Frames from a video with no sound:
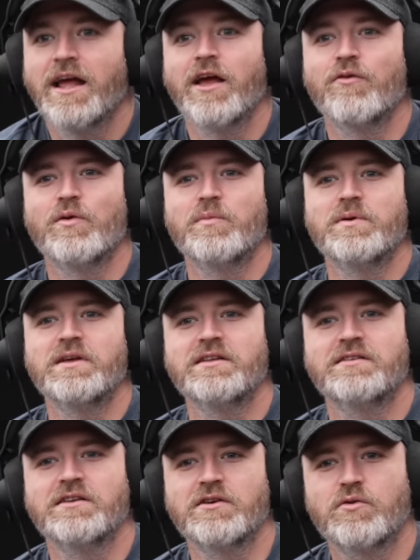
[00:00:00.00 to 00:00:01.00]
It will be
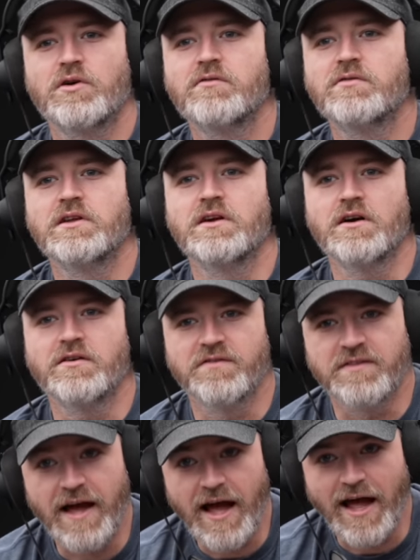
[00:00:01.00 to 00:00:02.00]
the equivalent
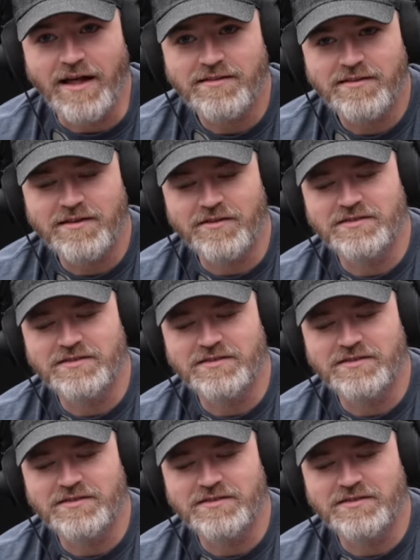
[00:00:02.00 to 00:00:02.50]
of that if they